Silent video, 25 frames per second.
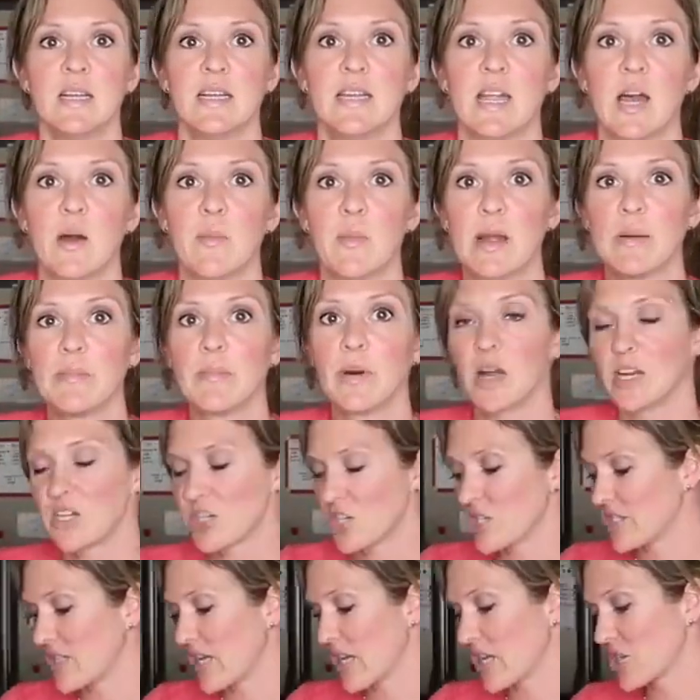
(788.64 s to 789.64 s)
now my
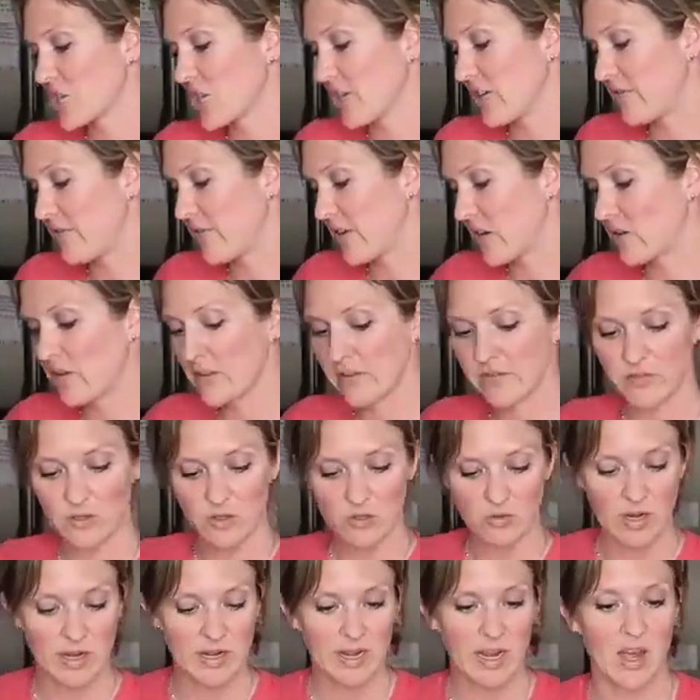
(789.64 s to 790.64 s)
Bosch is actually fairly
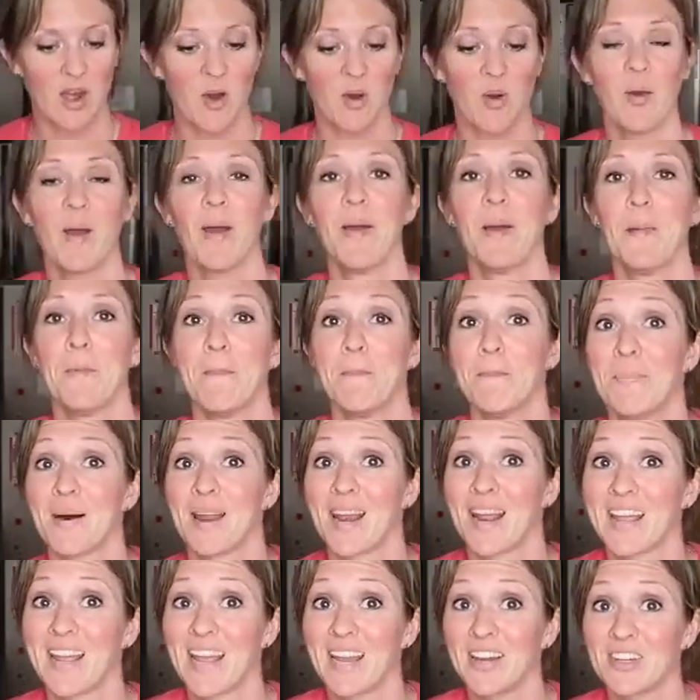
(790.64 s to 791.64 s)
full right now,
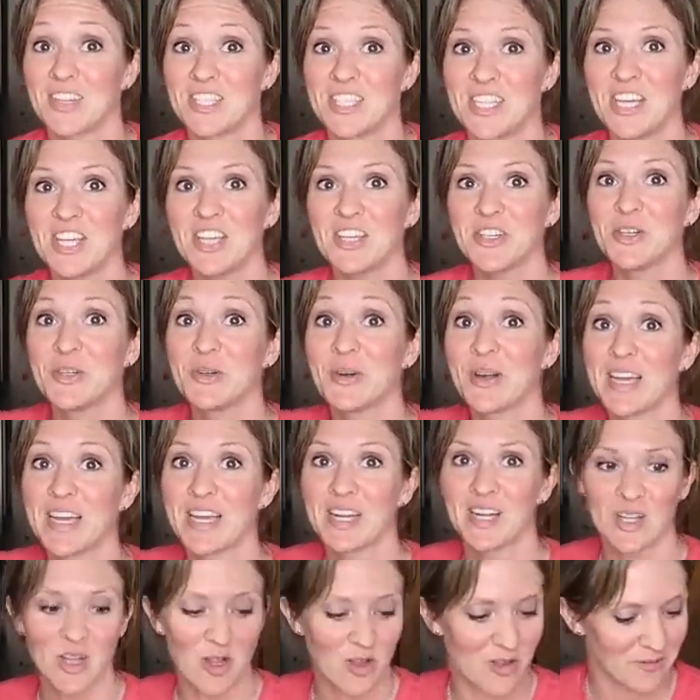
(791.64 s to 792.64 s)
but I guarantee you
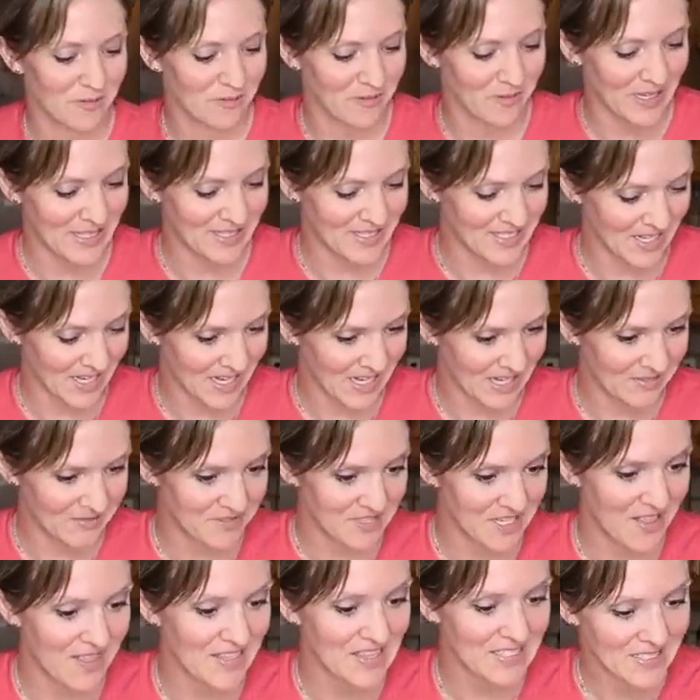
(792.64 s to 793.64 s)
it'll all fit. I've
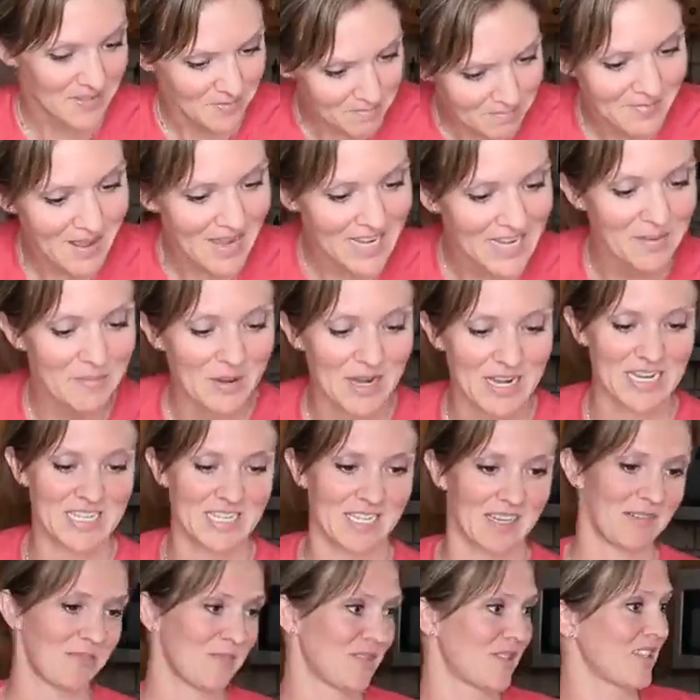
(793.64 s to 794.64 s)
done this many, many
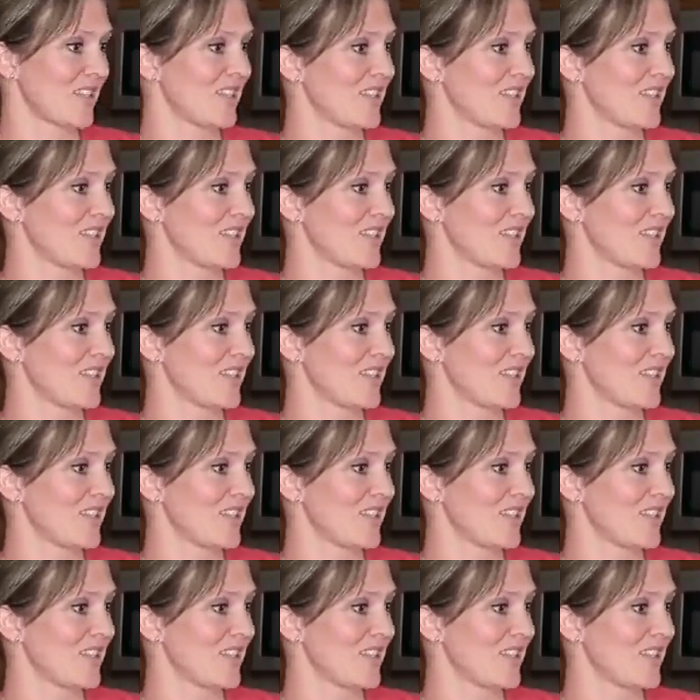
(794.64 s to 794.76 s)
times.